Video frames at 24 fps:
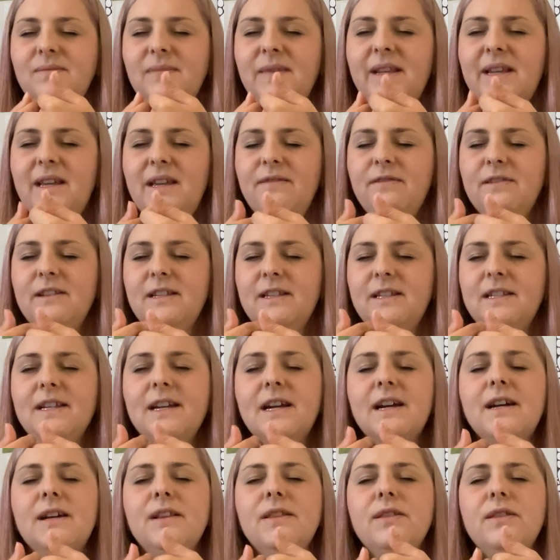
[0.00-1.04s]
even
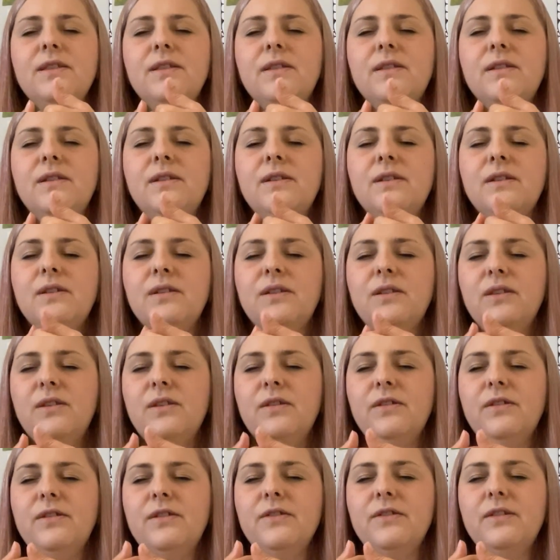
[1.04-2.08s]
down
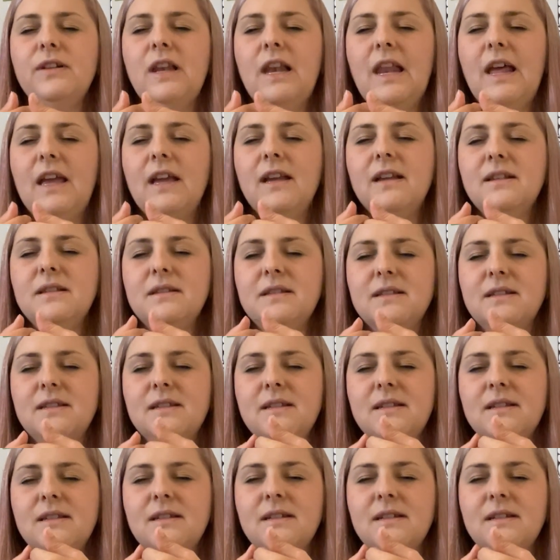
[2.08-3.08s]
through your legs